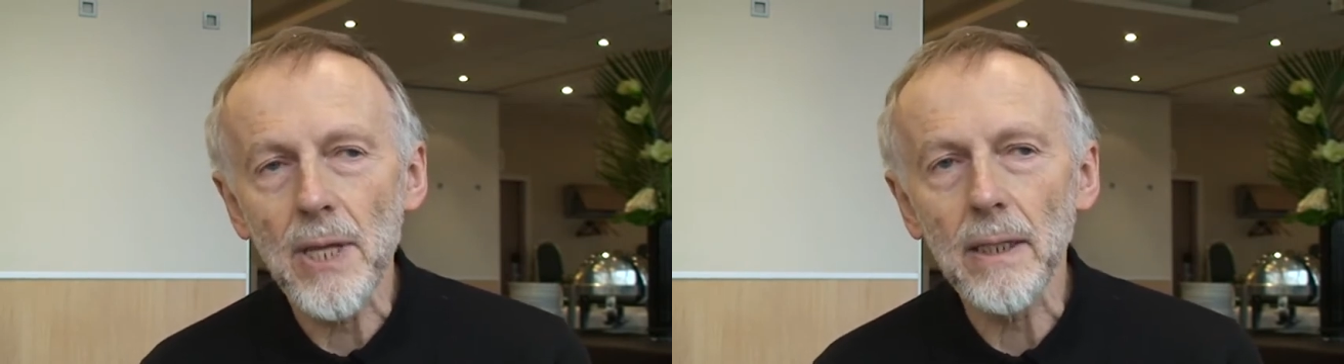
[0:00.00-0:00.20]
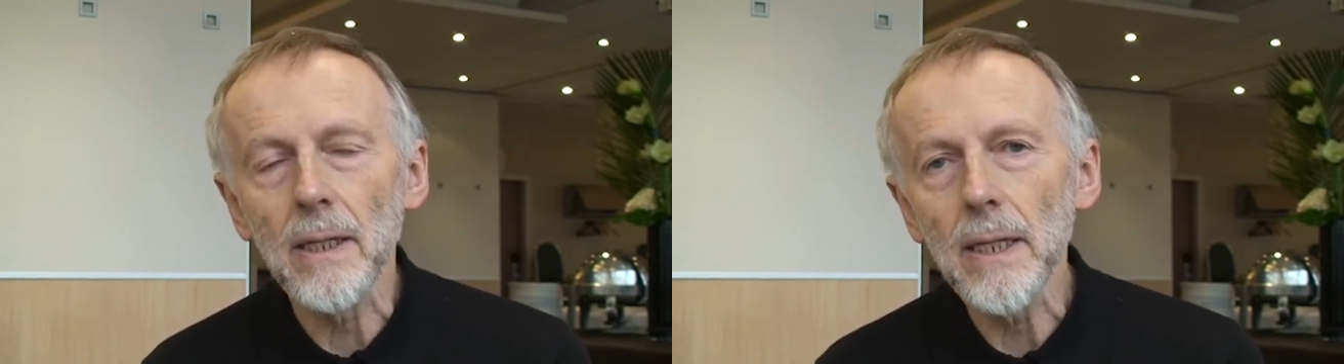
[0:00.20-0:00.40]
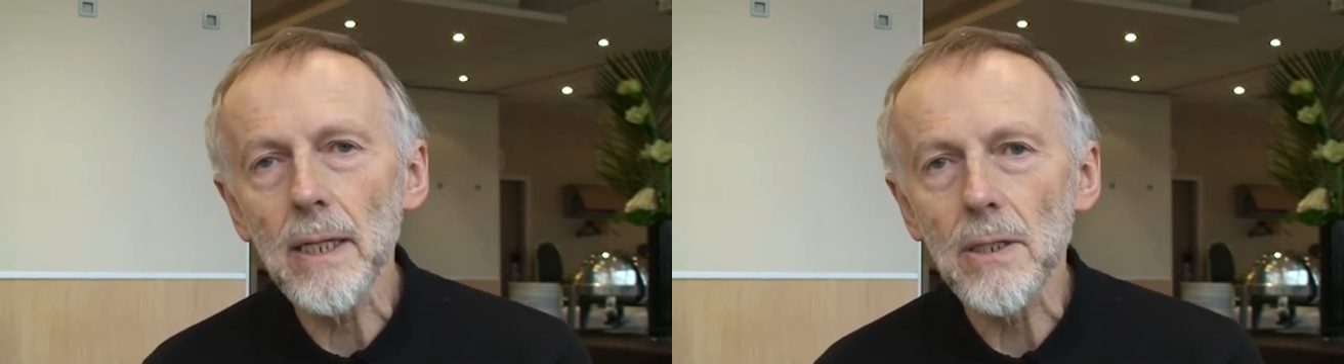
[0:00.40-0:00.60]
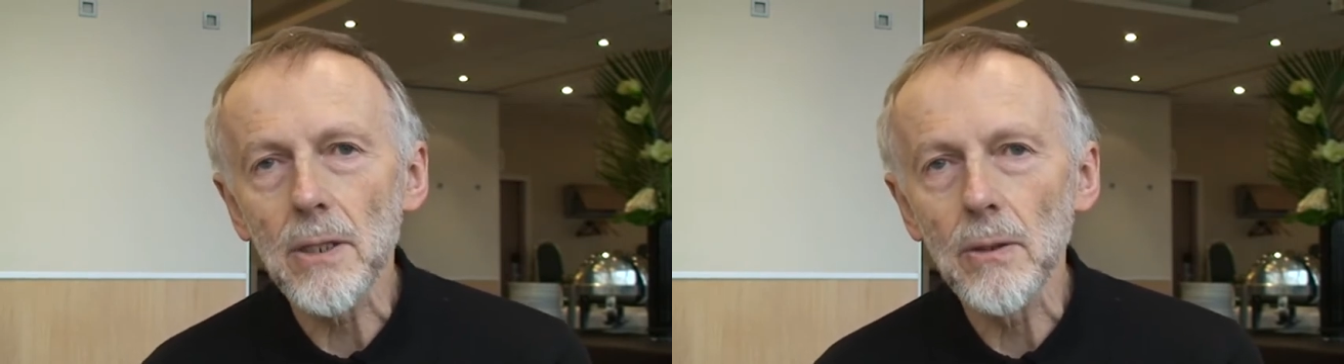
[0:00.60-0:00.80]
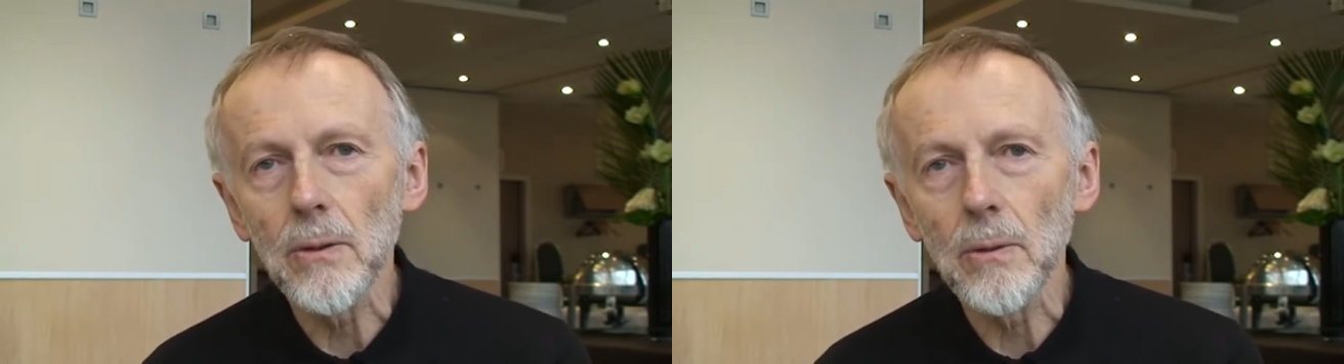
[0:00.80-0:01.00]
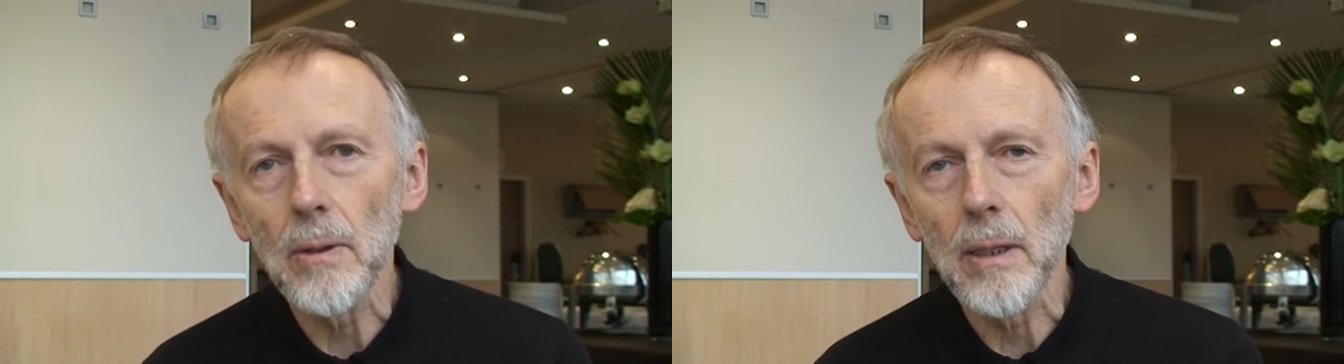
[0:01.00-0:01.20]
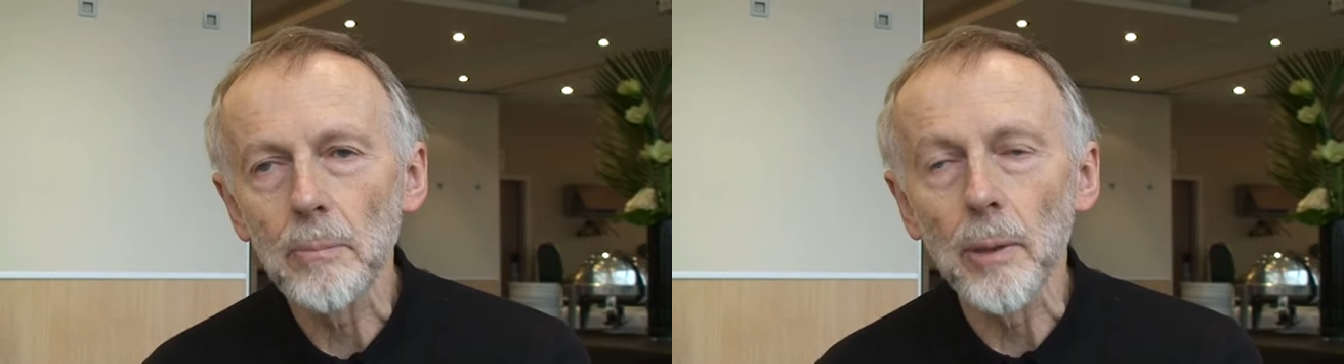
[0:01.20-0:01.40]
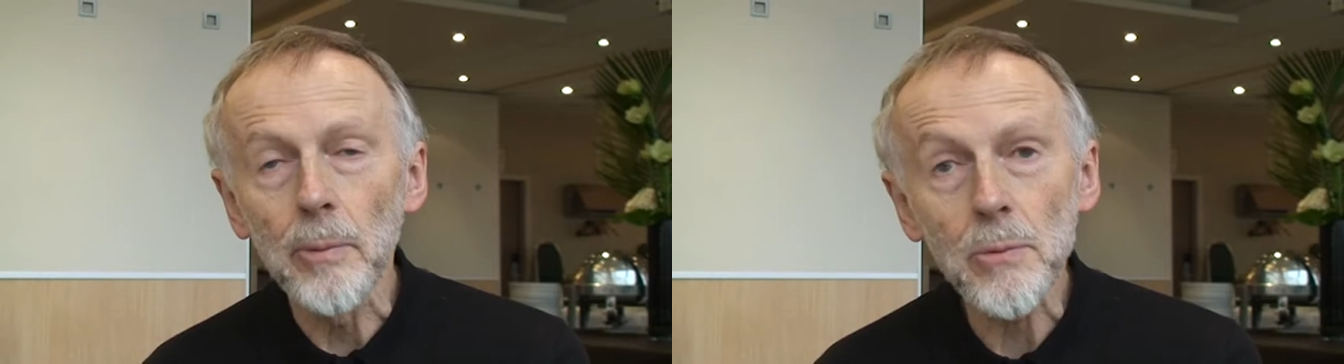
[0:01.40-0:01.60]
that can lead to
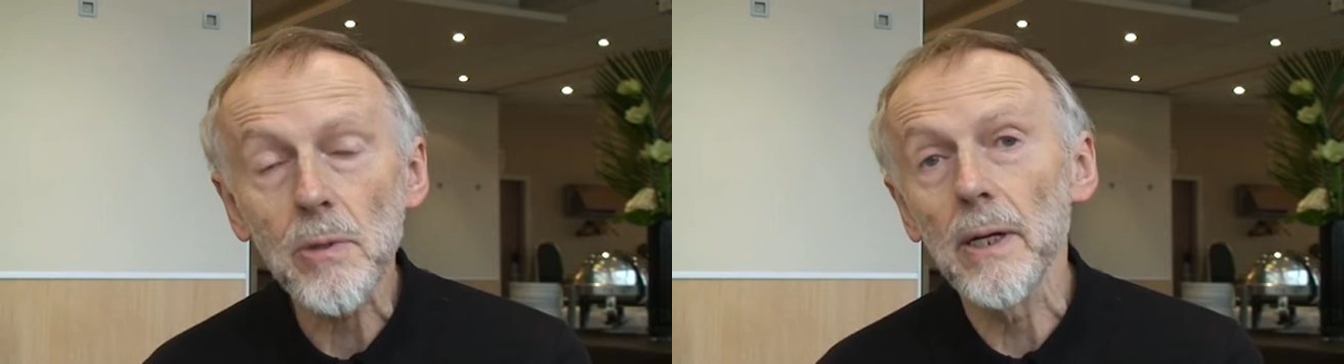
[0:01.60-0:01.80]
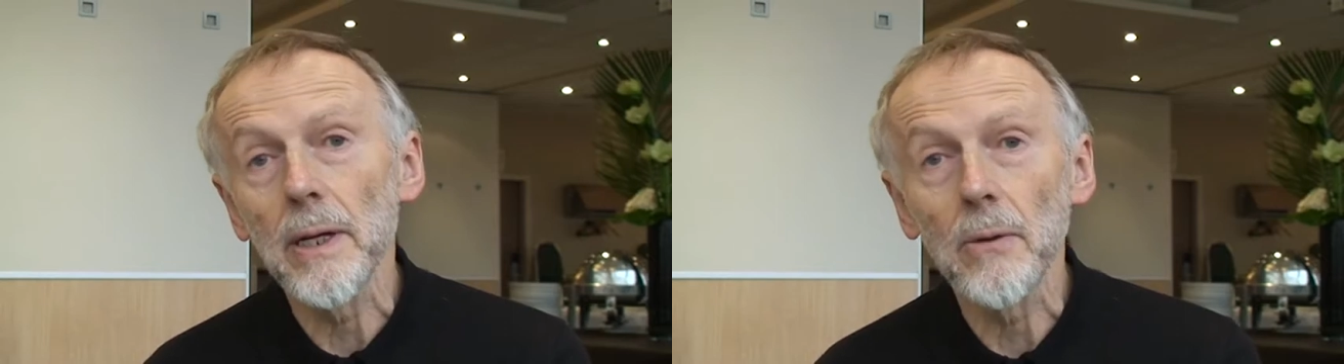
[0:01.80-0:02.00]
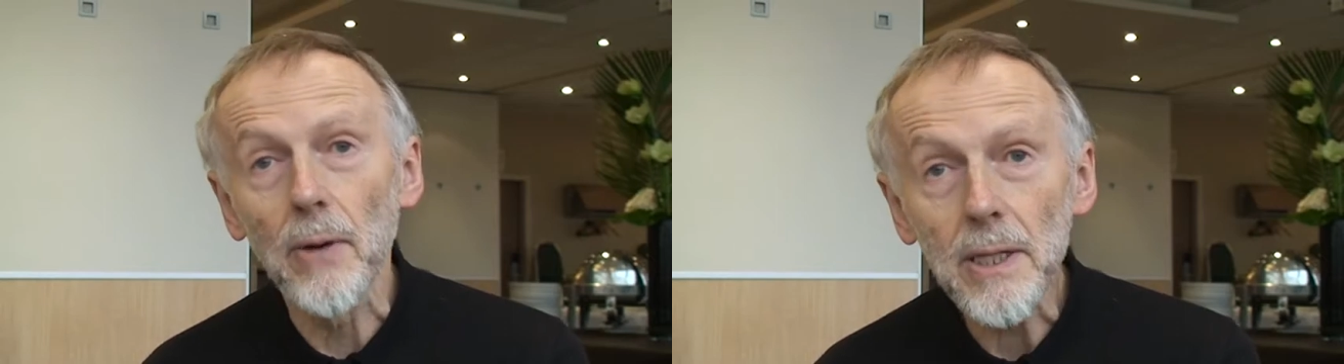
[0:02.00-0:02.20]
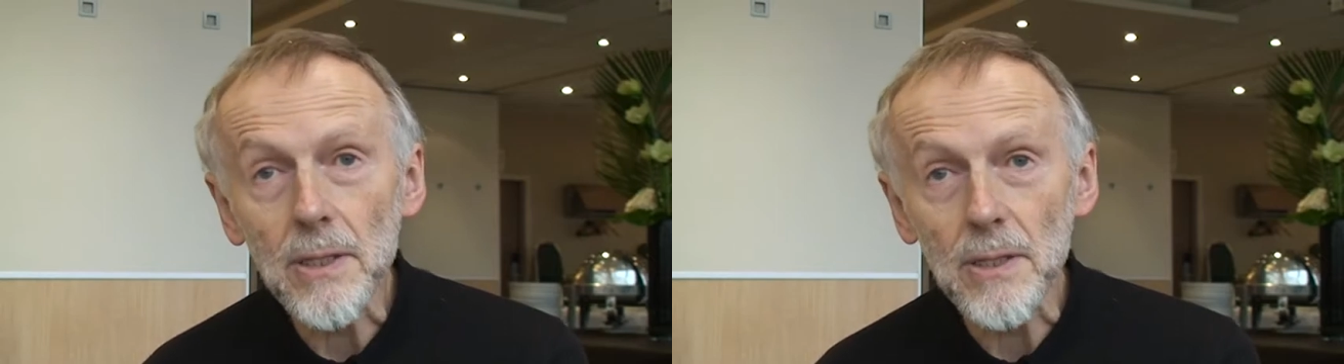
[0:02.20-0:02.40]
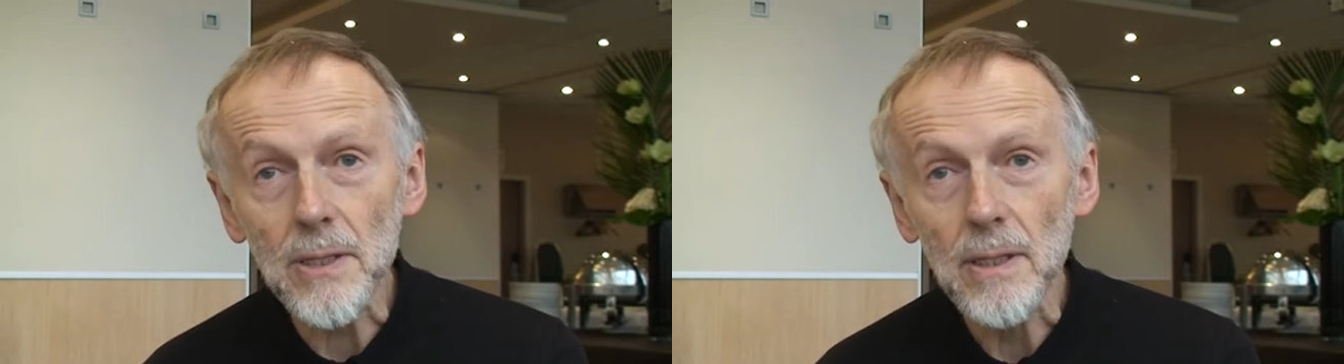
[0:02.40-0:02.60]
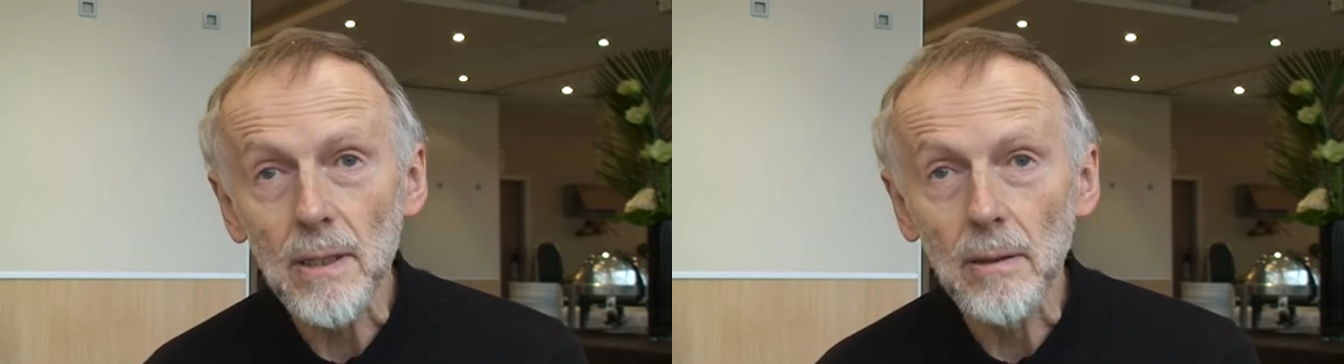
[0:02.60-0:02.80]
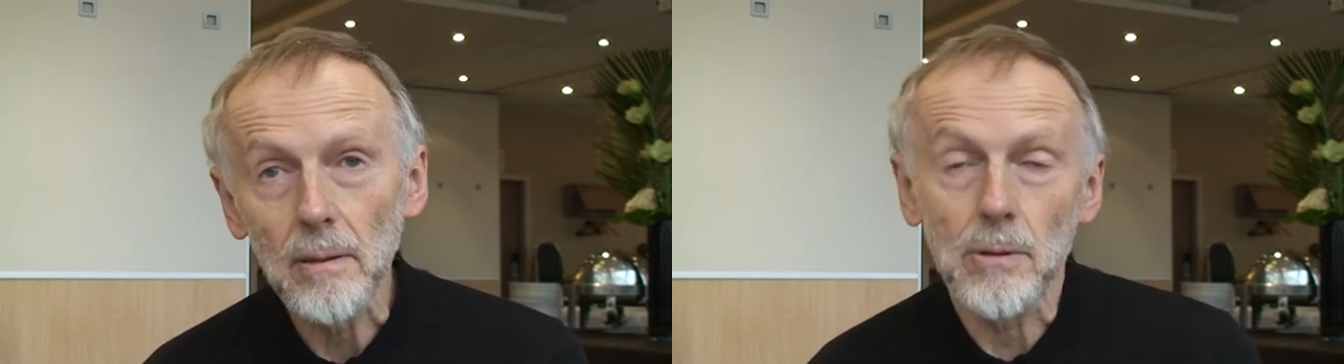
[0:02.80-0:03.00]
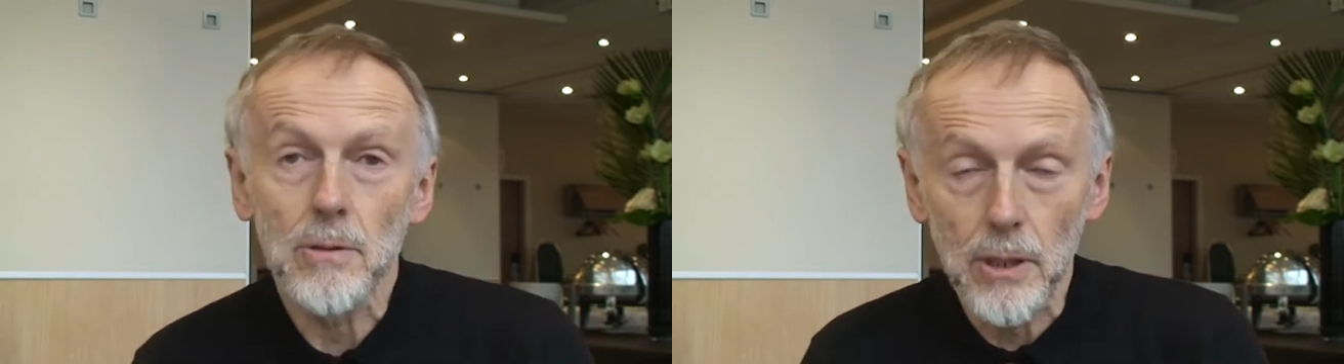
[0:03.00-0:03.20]
problems with clearing rights,
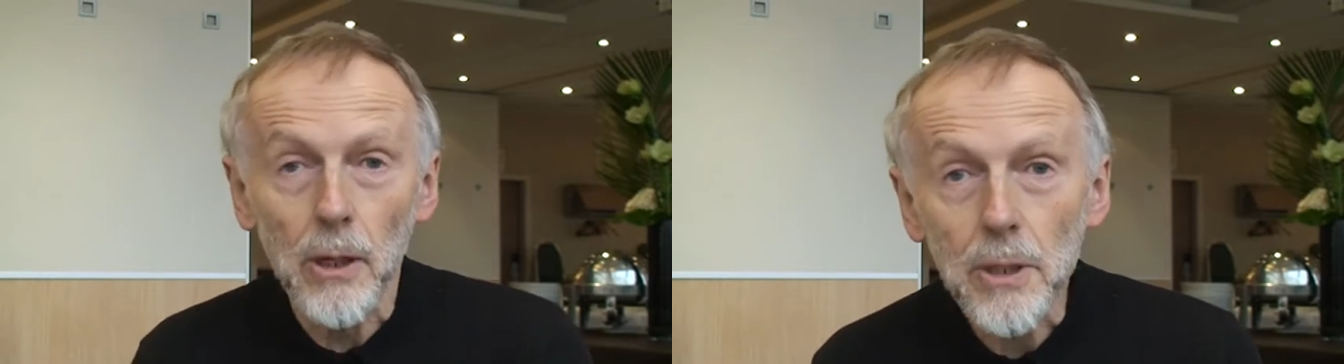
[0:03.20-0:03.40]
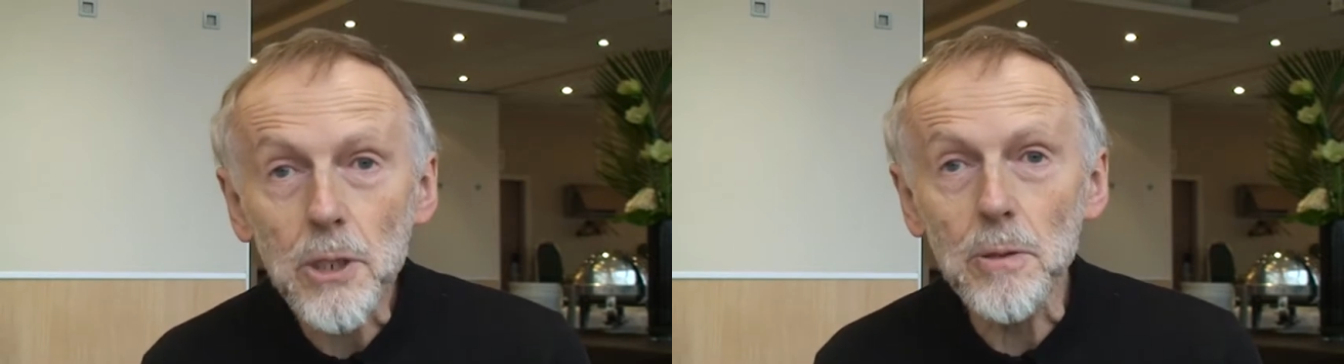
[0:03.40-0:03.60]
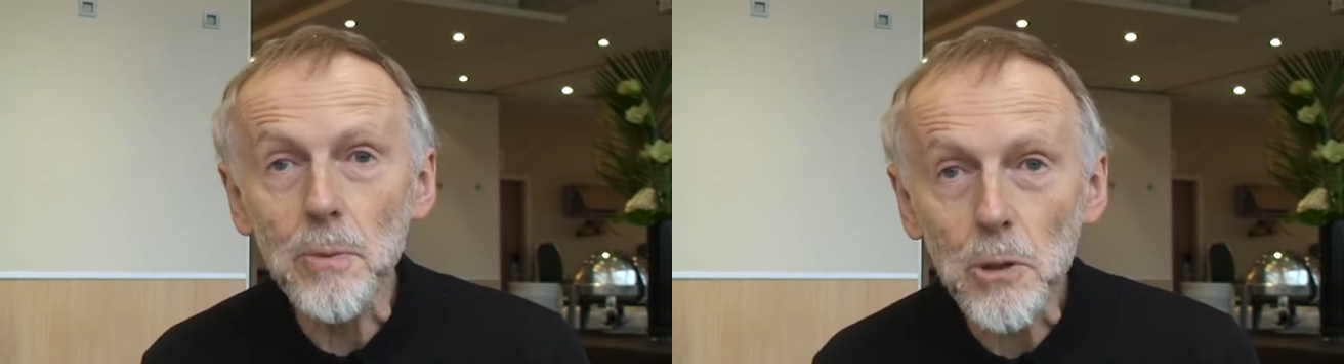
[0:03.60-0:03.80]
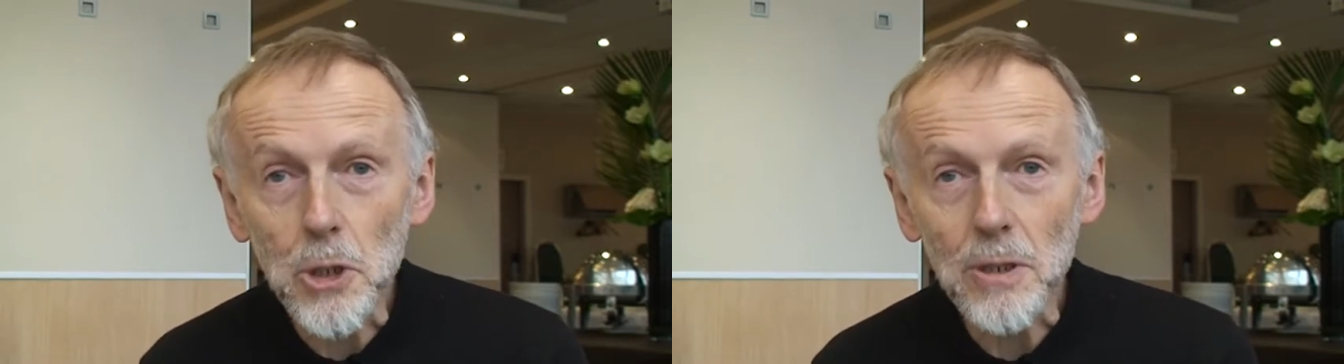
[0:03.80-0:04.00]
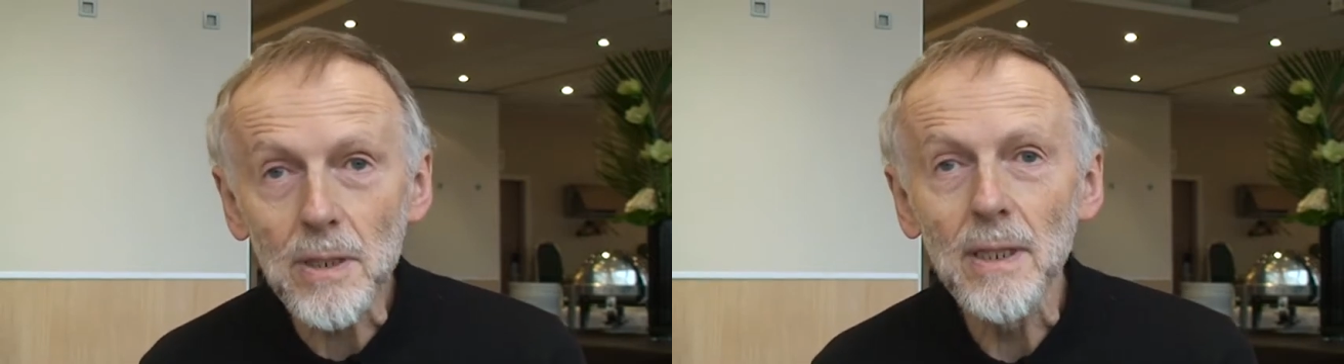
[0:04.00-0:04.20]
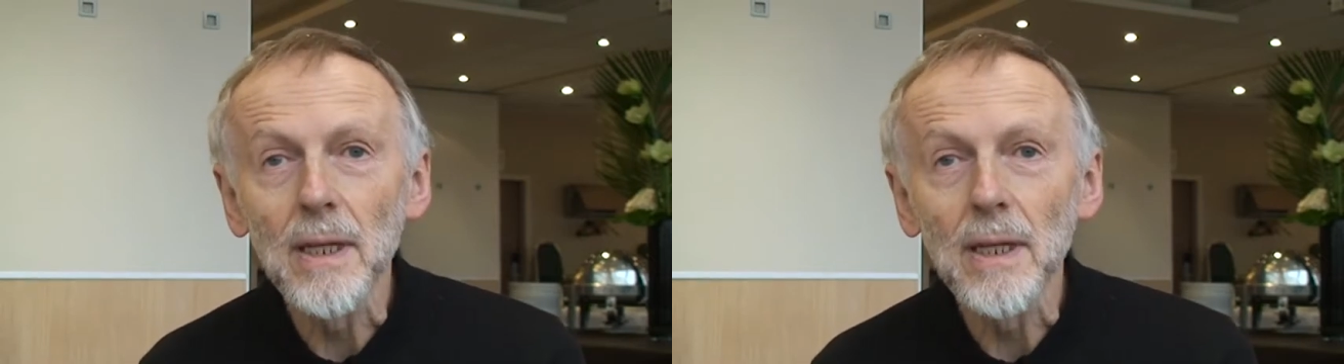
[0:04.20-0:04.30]
slow distribution.